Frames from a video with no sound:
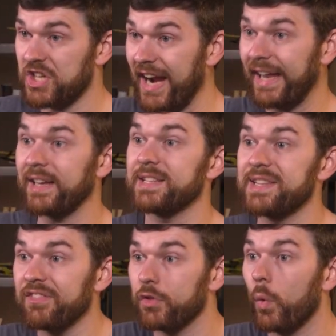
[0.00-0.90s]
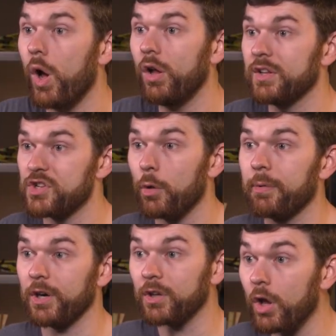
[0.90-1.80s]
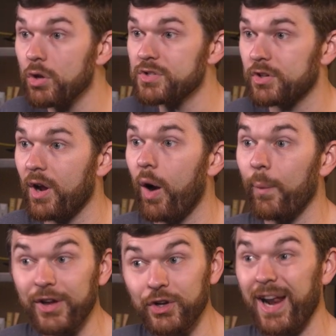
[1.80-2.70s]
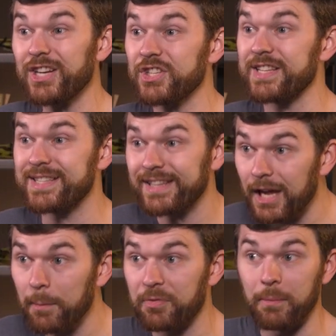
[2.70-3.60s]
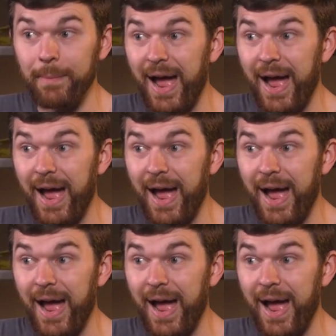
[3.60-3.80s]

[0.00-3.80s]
checking to see if the wall is open or closed or not, we could actually skip the